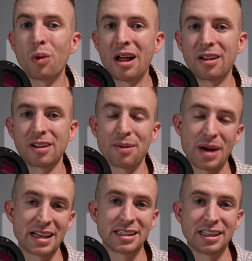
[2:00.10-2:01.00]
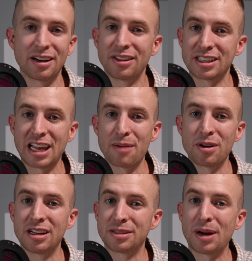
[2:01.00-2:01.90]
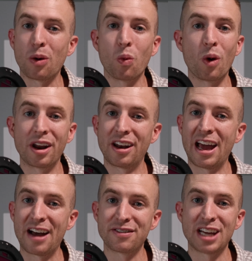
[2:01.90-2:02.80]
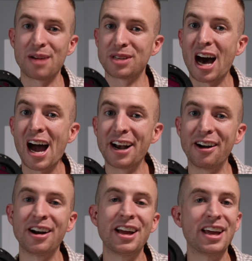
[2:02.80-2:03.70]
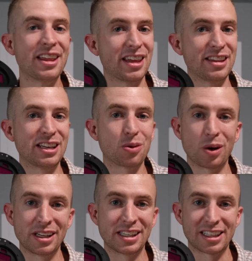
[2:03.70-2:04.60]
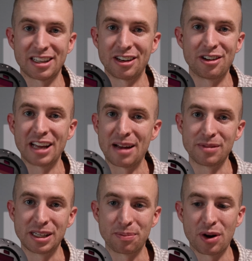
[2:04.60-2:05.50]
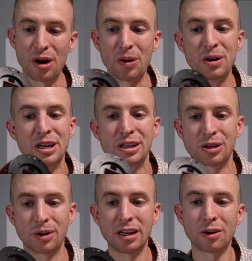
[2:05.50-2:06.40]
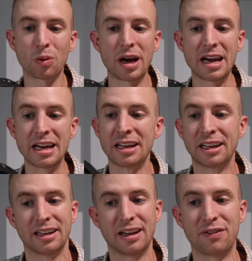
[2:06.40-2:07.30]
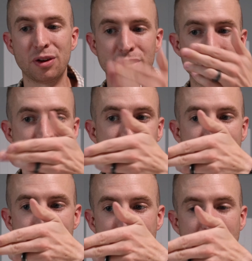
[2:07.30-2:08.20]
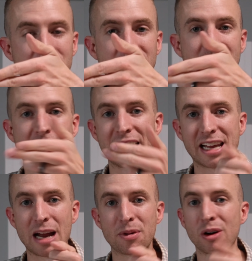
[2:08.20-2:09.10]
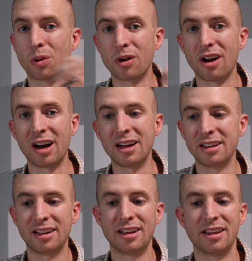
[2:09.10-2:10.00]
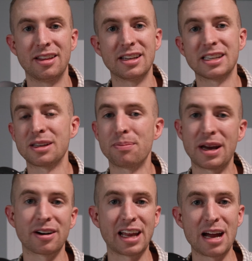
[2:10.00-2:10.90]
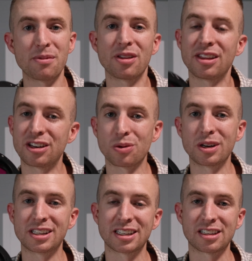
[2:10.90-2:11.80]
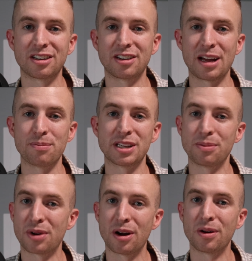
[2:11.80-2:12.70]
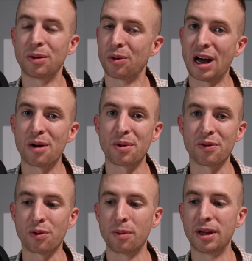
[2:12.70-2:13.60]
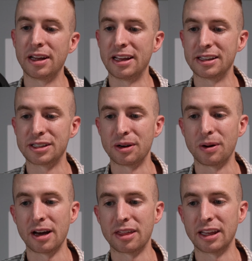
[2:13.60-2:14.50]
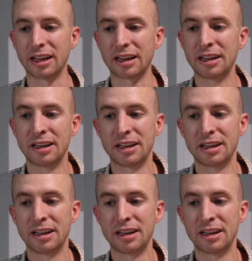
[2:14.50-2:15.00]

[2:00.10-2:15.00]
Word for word: well capacity on this camera is about one and a half times higher than the 2600 MC Pro. So either way, if you use the built-in guide camera or not, this is a better camera than the 2600 MC Pro. It will outperform it. And so I think